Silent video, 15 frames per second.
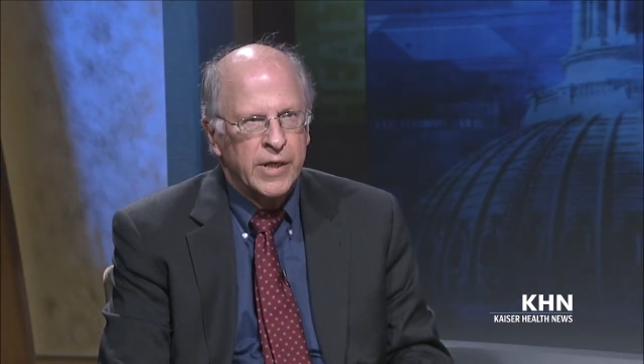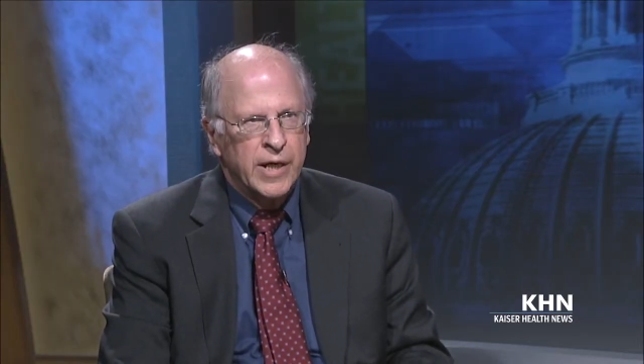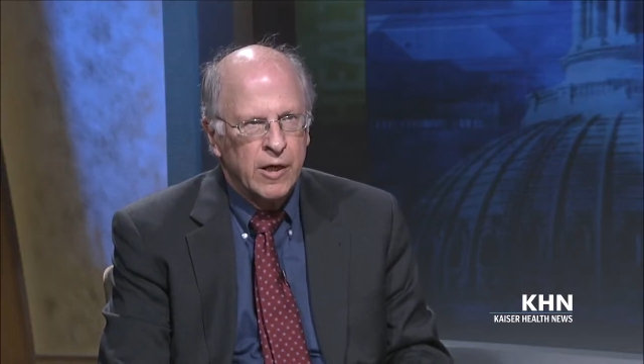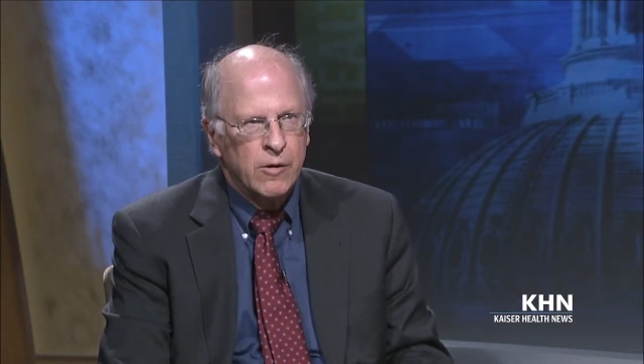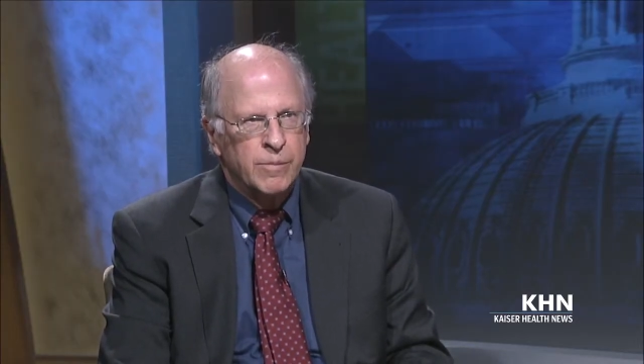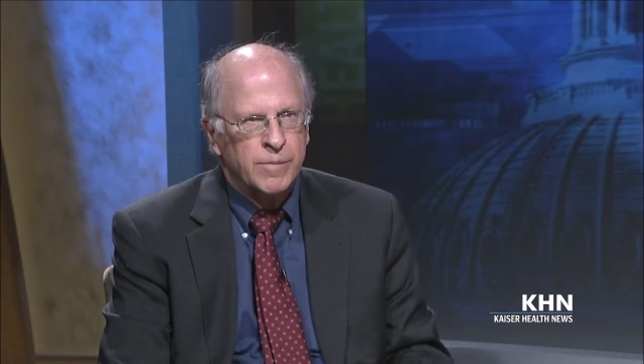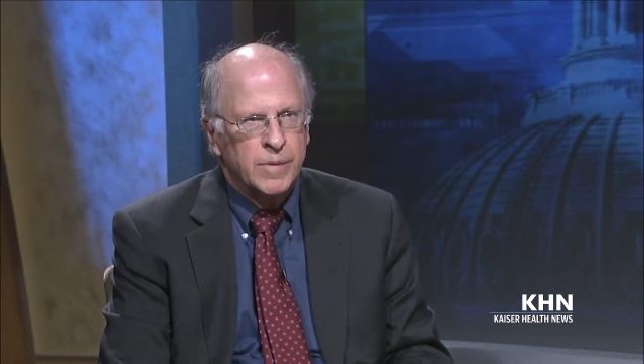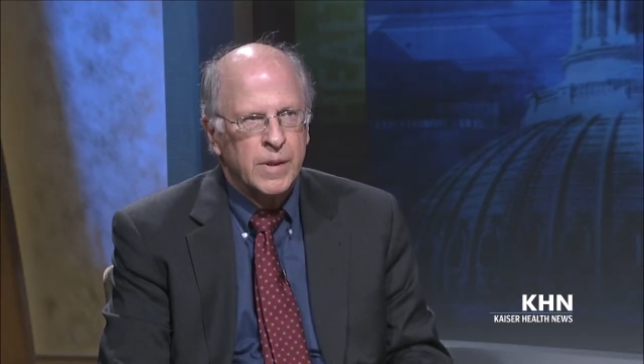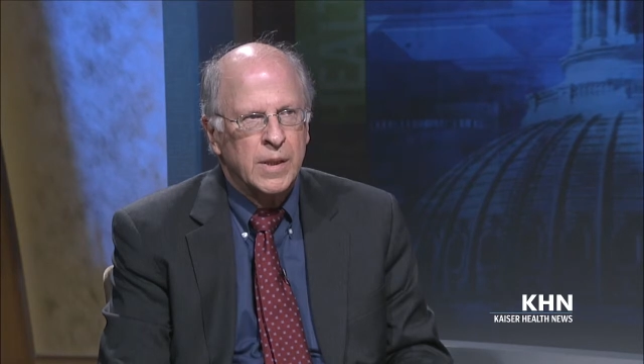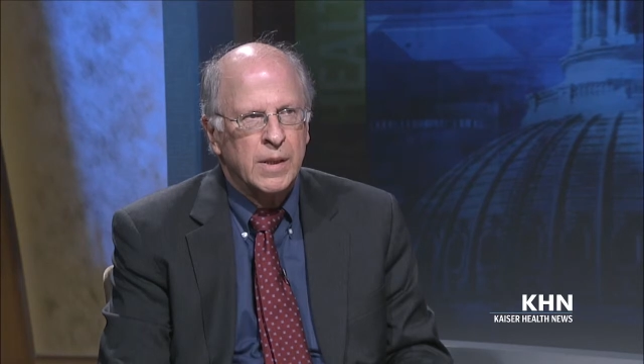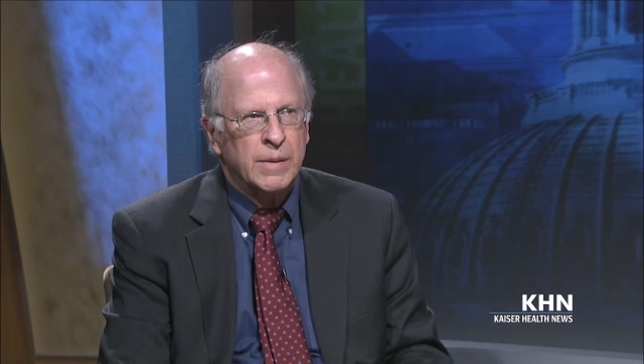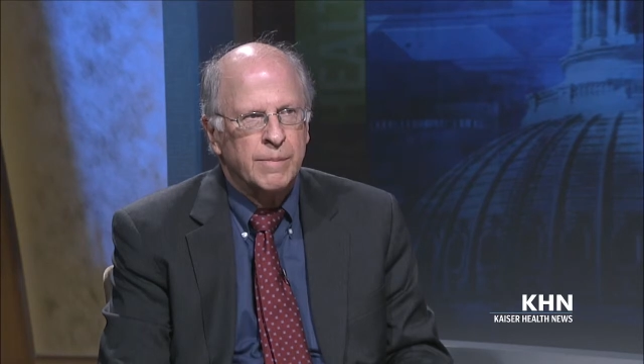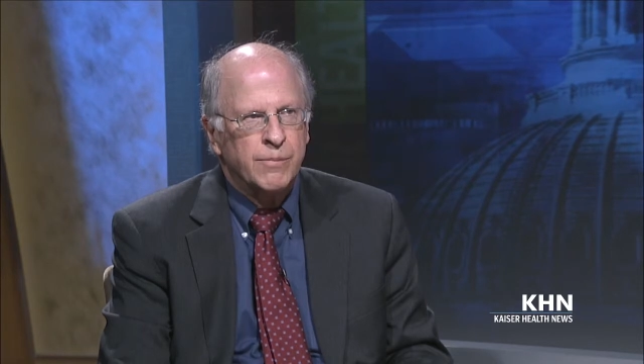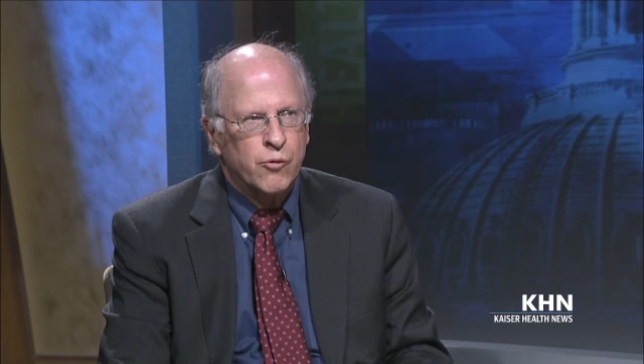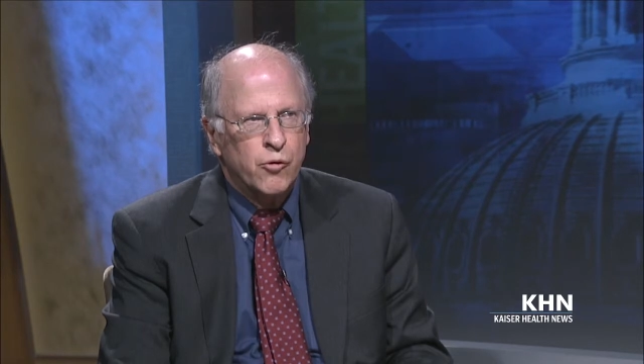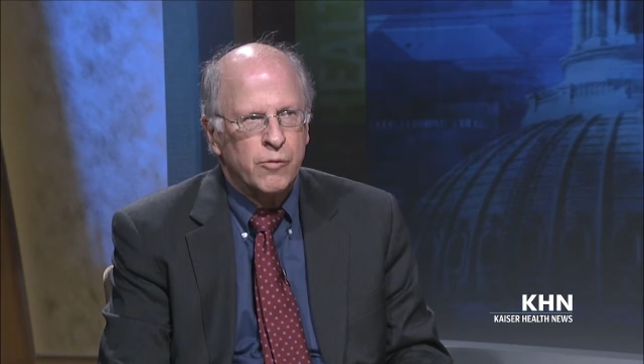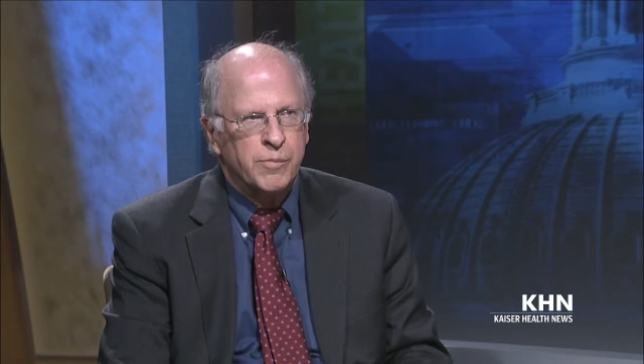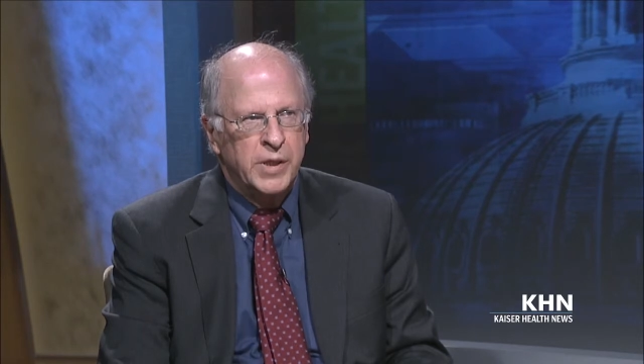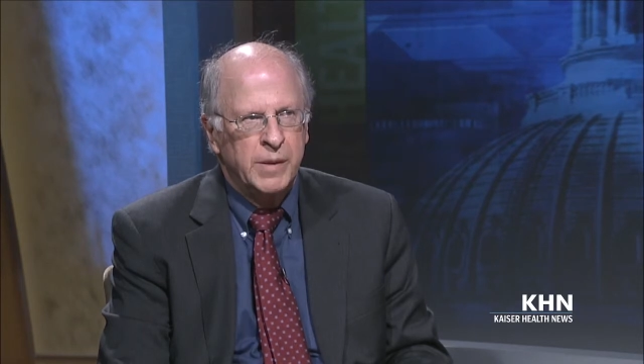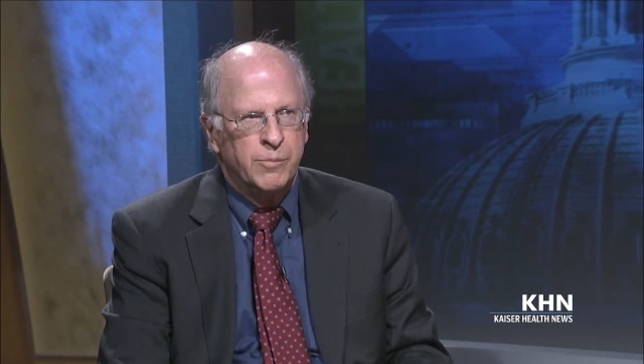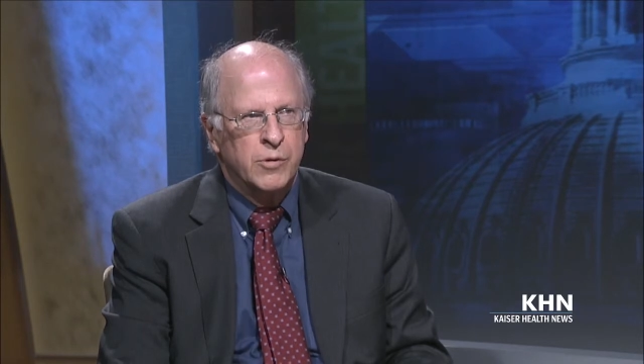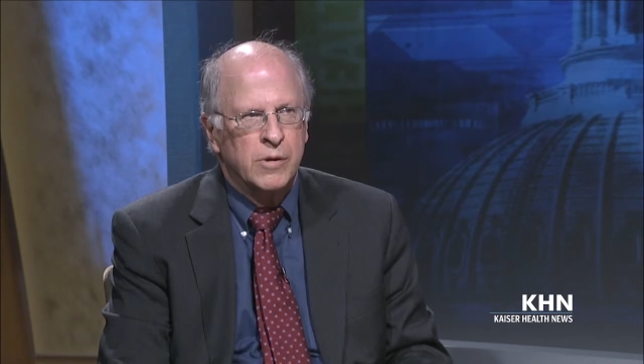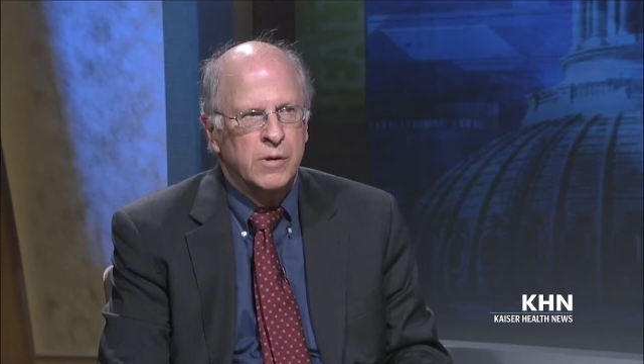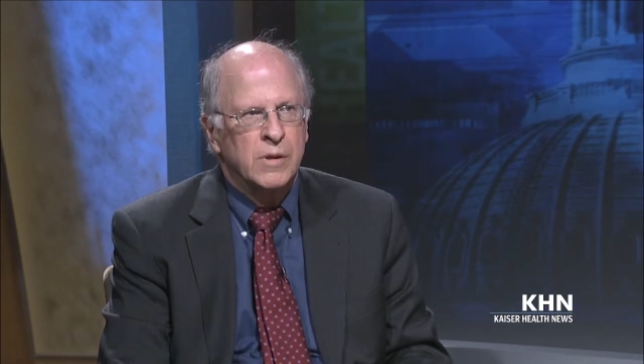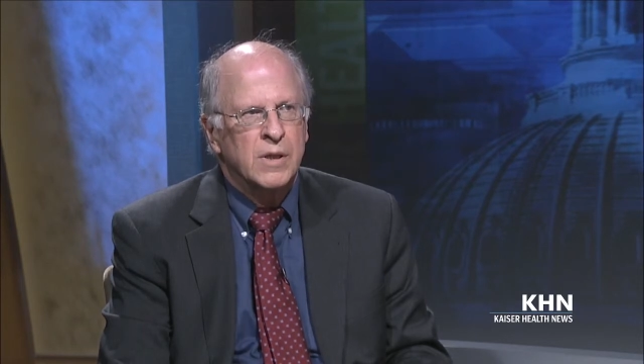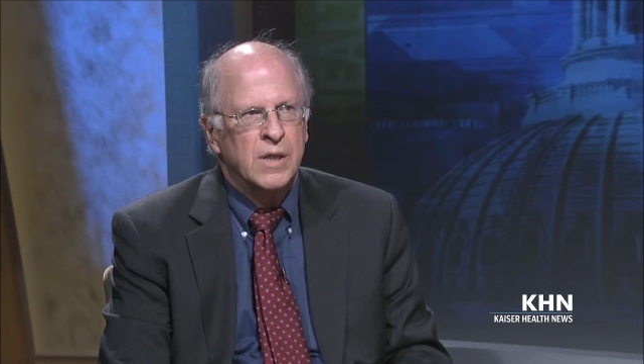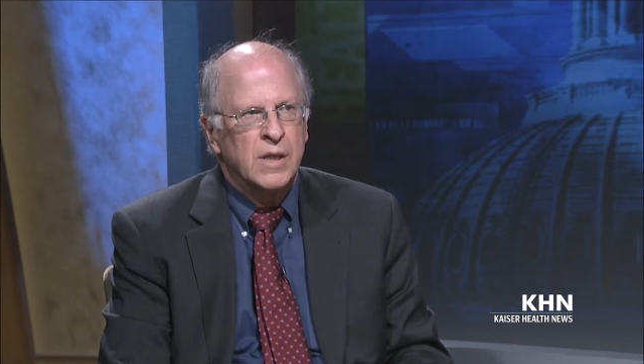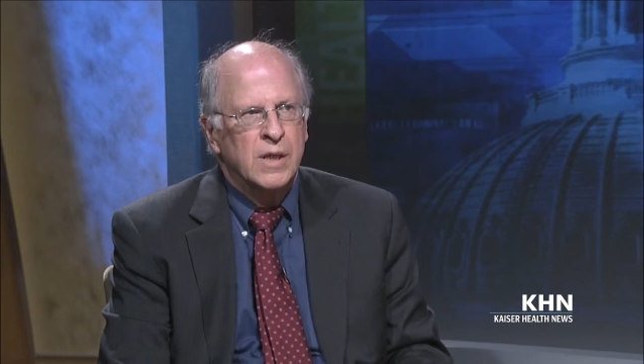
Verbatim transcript: help uh, poor people